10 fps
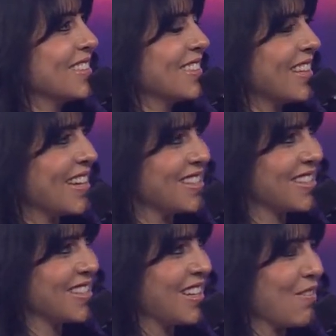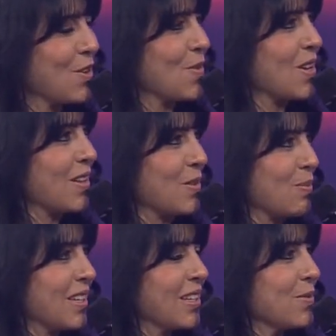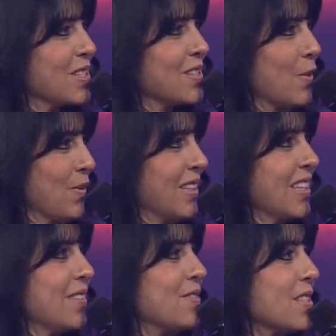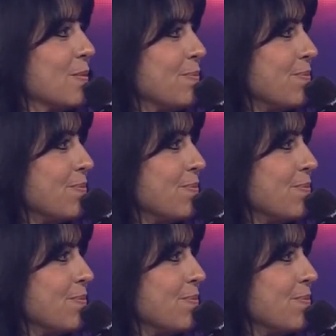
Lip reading: Yes, and everyone on the plane was so relieved.